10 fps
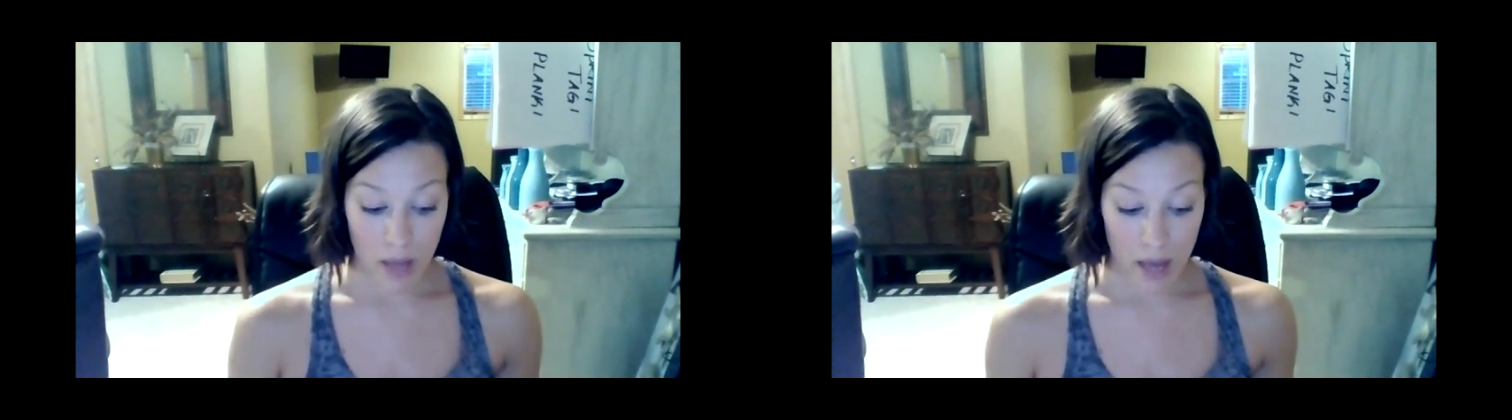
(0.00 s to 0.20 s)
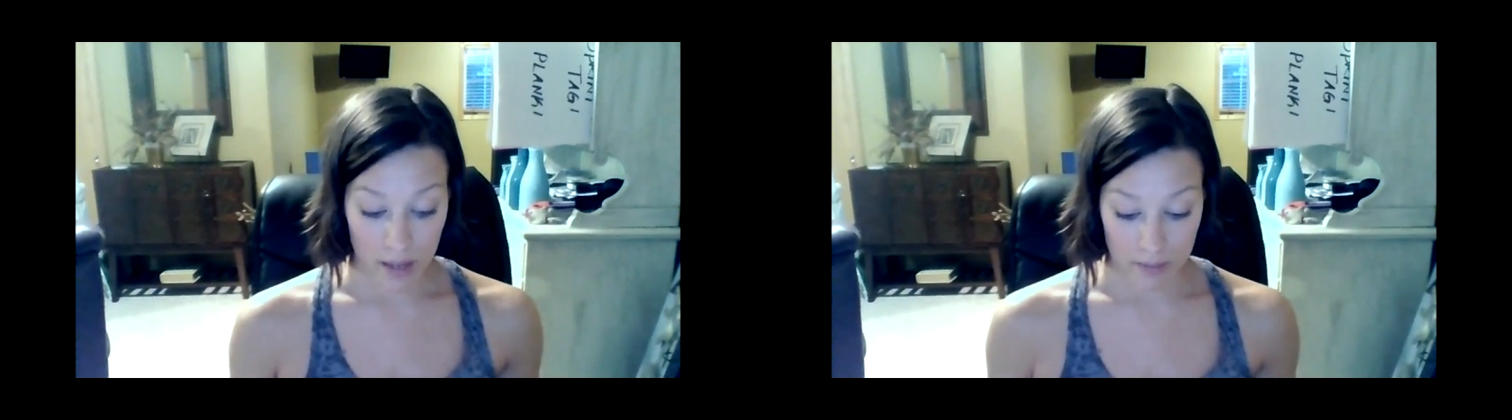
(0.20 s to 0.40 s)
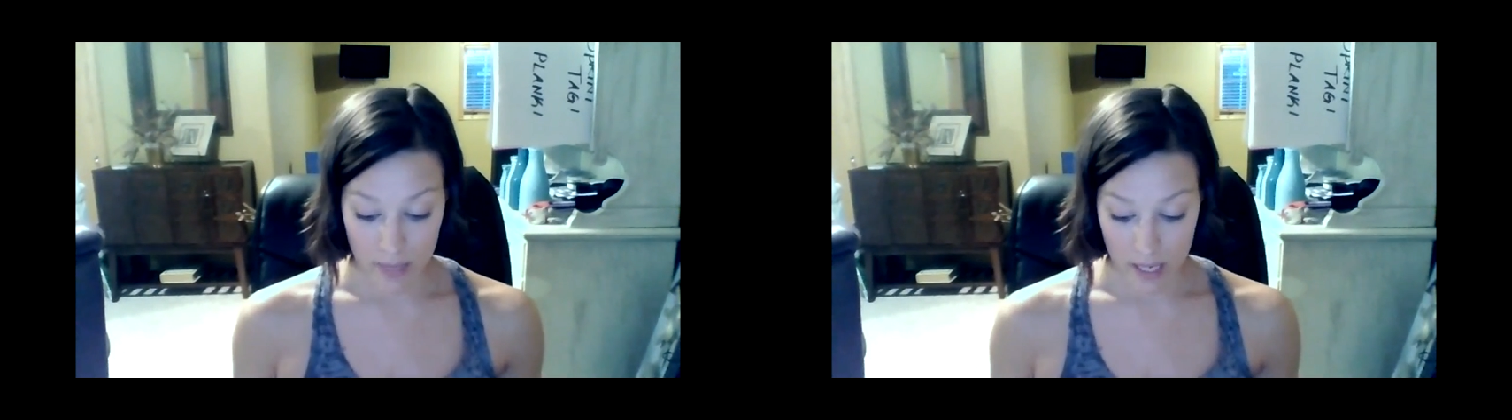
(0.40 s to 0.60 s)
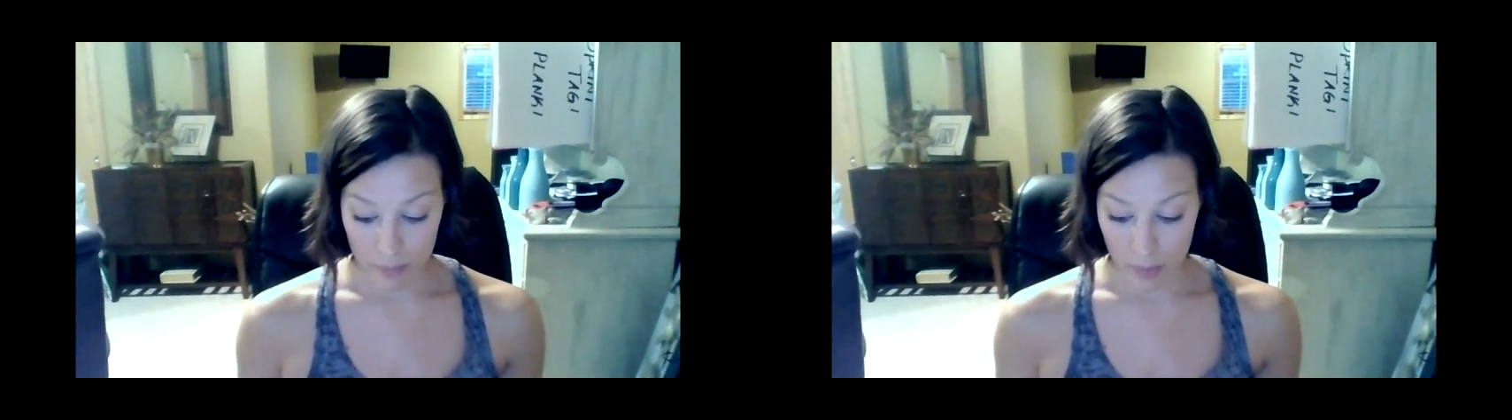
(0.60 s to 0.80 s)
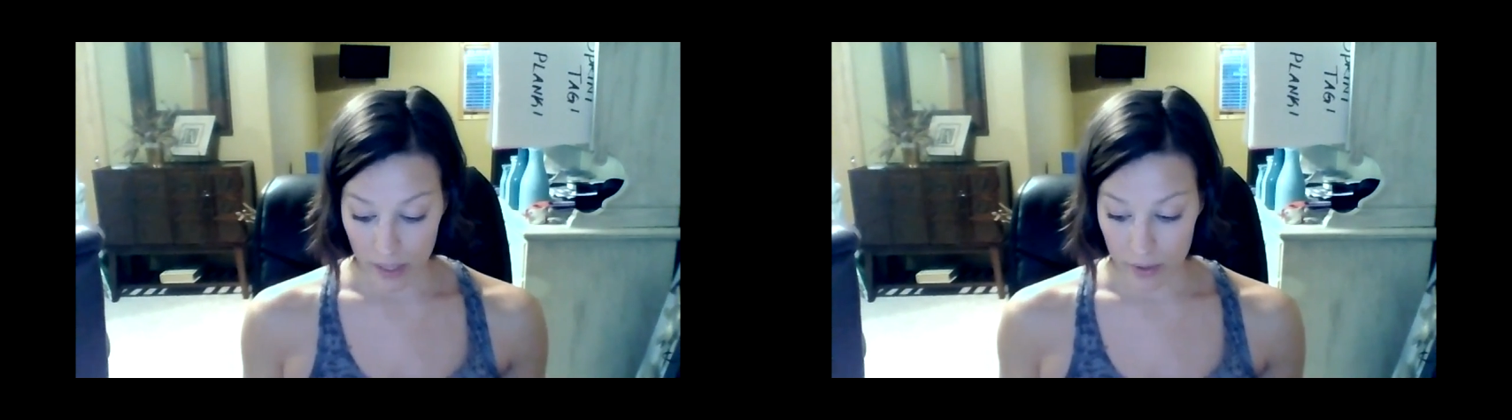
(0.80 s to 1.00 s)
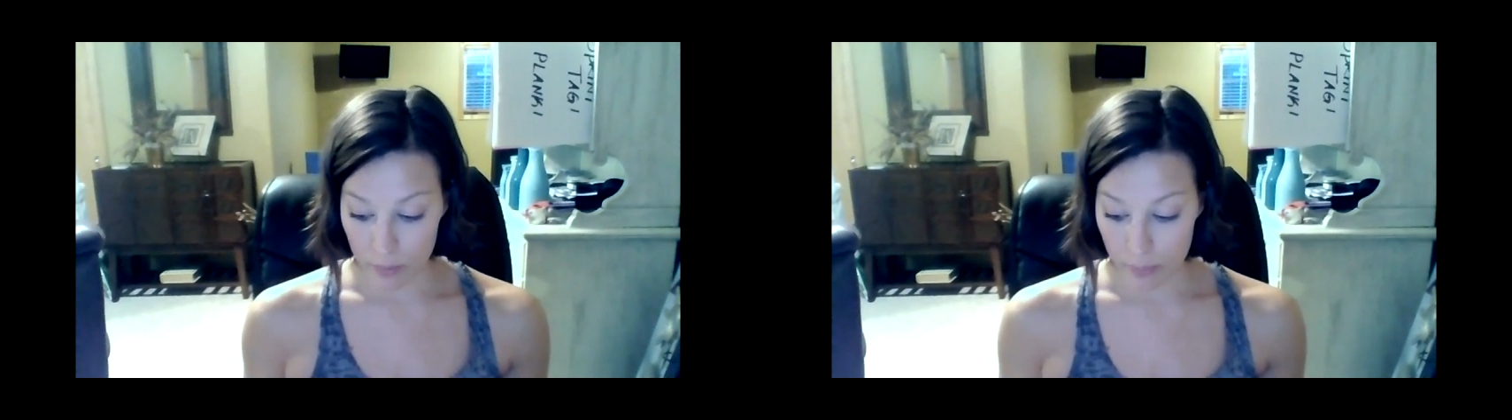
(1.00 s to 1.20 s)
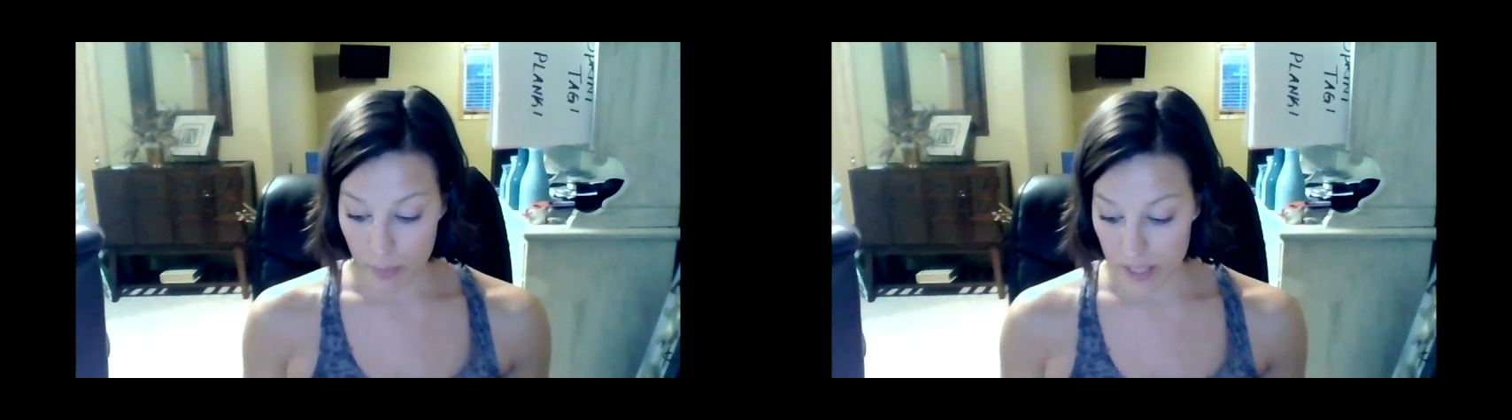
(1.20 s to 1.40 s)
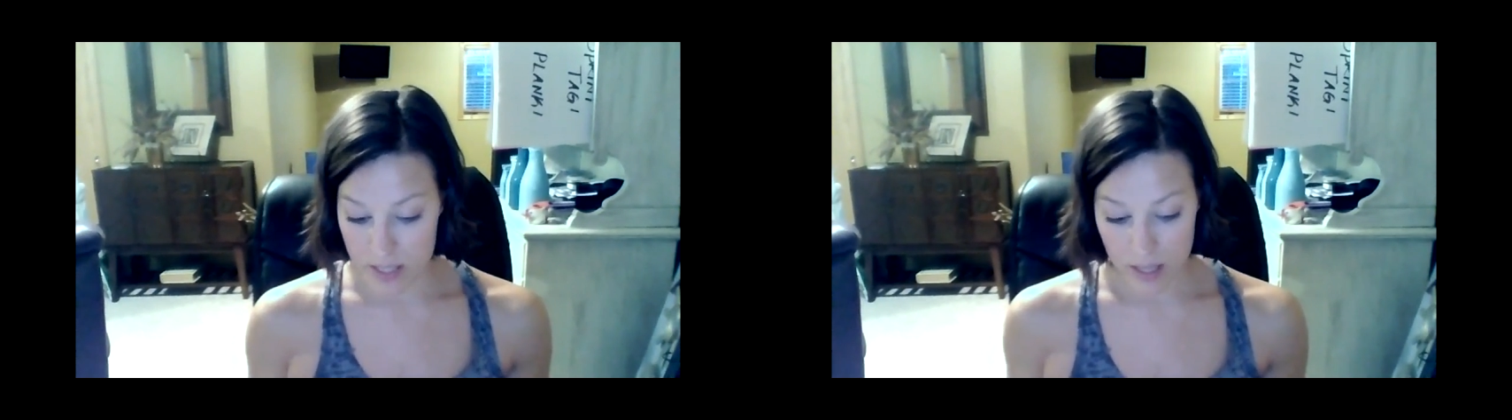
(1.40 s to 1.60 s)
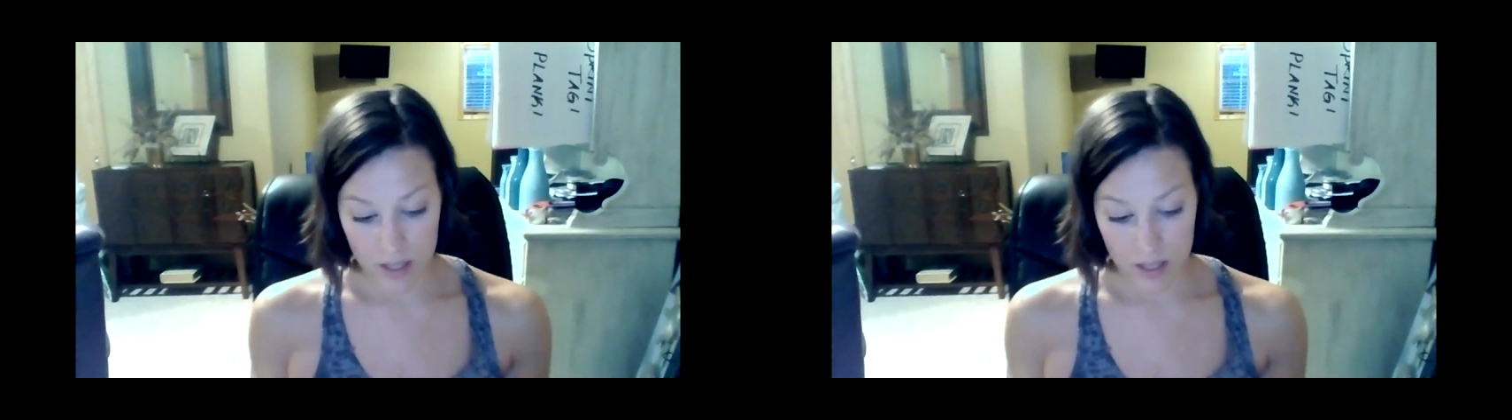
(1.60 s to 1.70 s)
on my planner, but